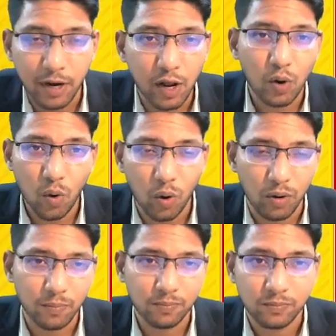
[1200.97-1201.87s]
Penal Code?
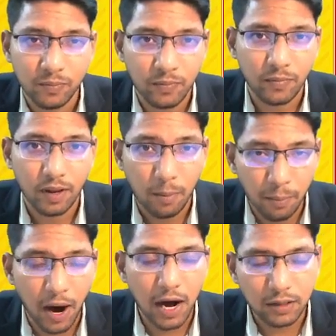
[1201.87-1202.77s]

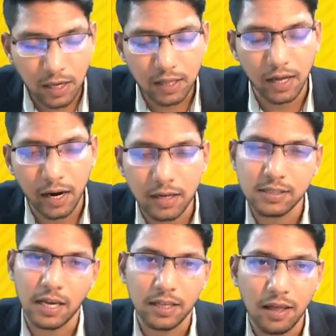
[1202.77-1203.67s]
Bharatiya Danda
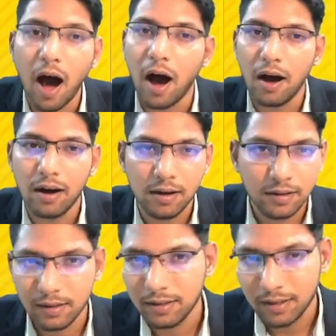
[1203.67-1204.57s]
Sanhita.
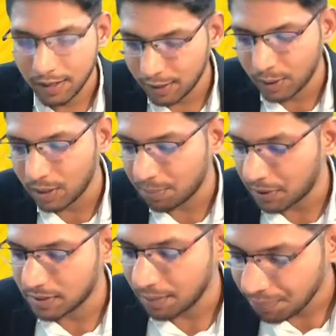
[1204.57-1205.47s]
Hindi lo
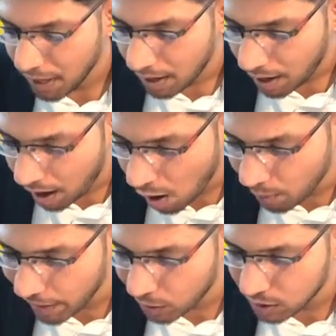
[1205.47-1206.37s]
cheppar sir. How
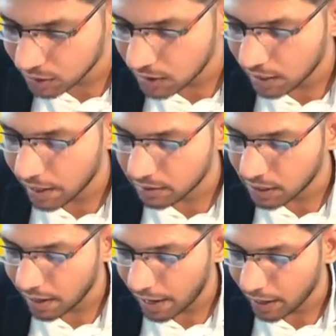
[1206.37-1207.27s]
many questions are there,
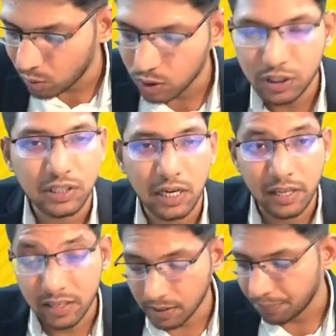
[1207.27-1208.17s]
sir? 9 questions are
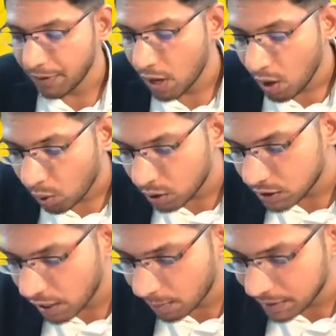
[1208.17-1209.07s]
there, sir.
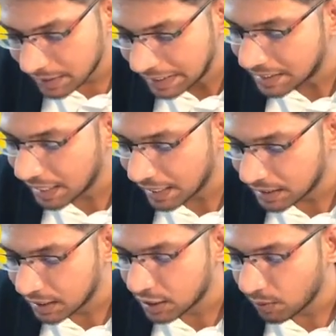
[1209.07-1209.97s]
Question number
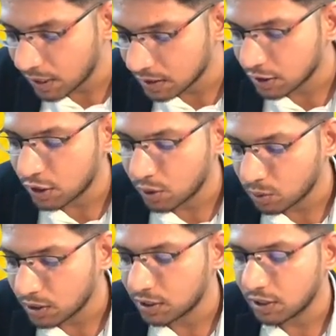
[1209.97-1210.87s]
60, 61,
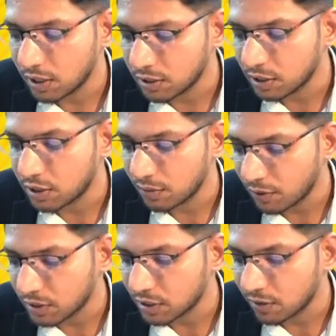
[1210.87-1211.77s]
62, 63,
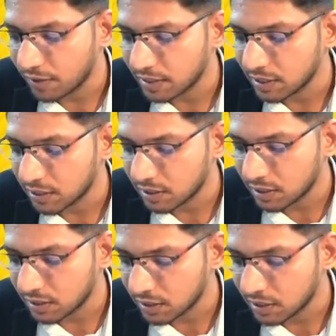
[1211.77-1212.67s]
64, 65,
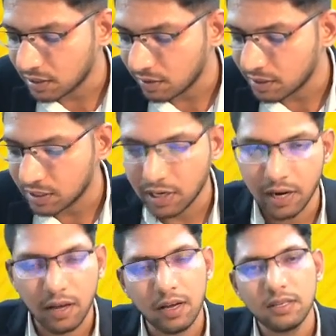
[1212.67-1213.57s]
66, 67,
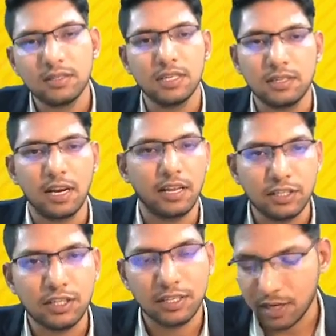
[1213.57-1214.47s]
68. 16
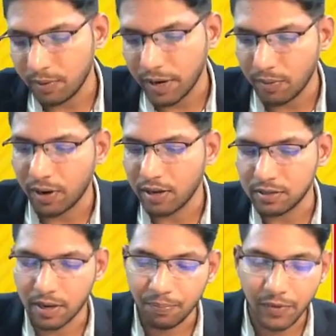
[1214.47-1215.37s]
inches, 60 weight work,
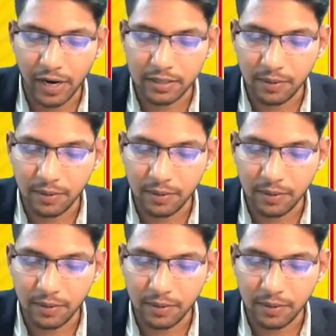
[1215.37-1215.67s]
sir. Right,